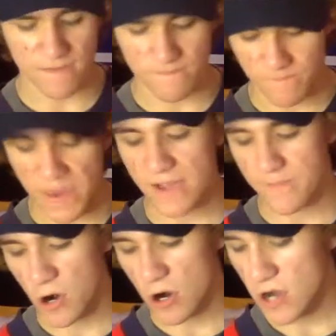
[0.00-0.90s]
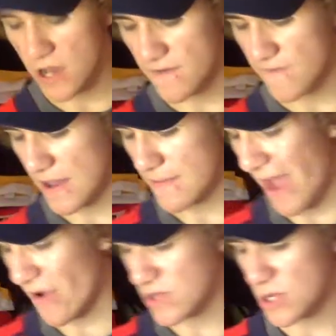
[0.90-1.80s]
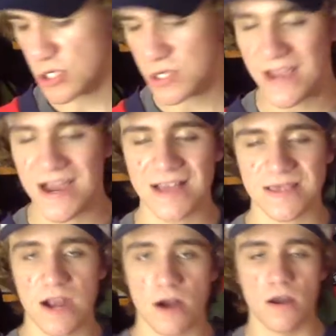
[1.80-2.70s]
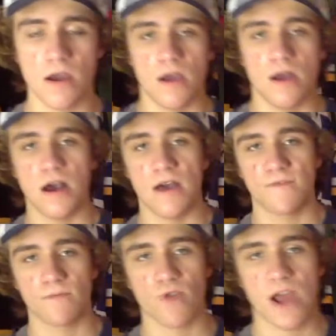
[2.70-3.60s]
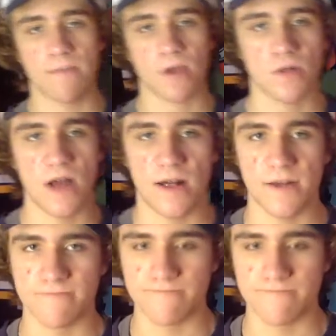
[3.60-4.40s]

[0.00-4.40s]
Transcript: big part of acquisitions they got there. From Brian McClellan.